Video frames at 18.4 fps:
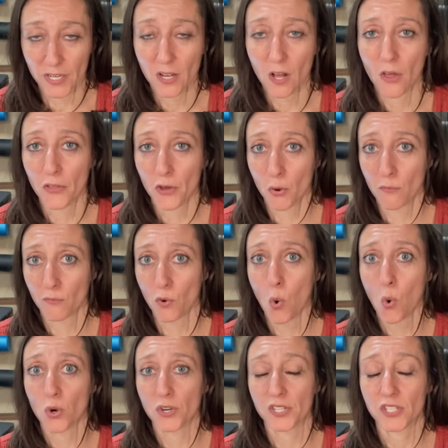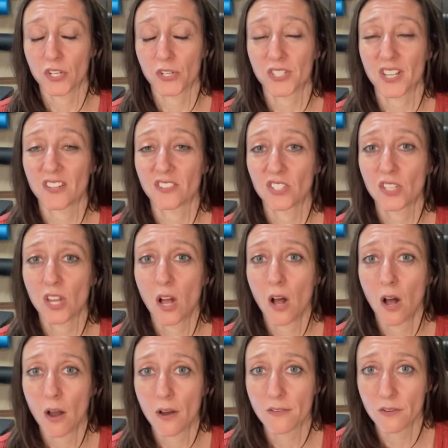although of course there's a
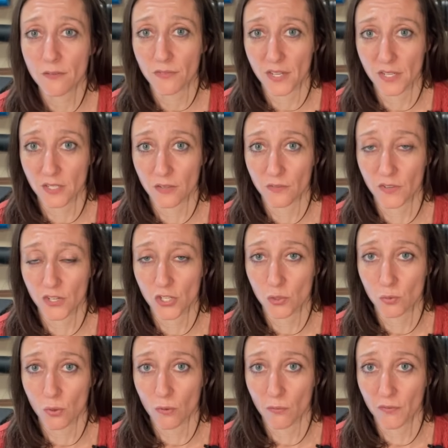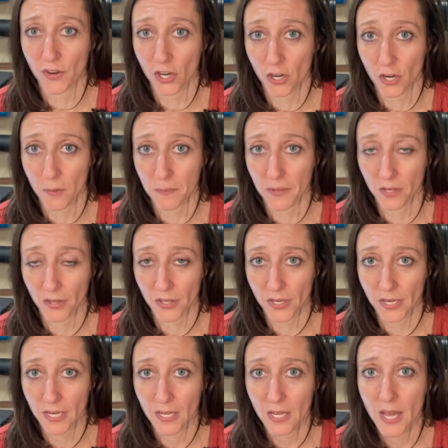ton of individual
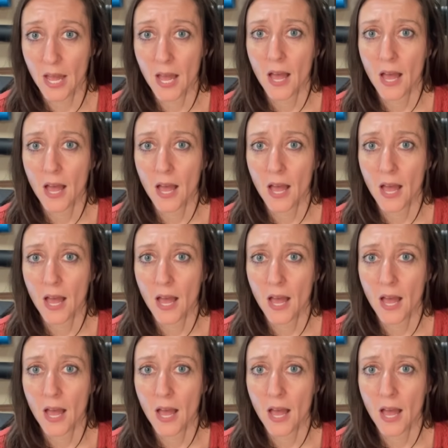variability,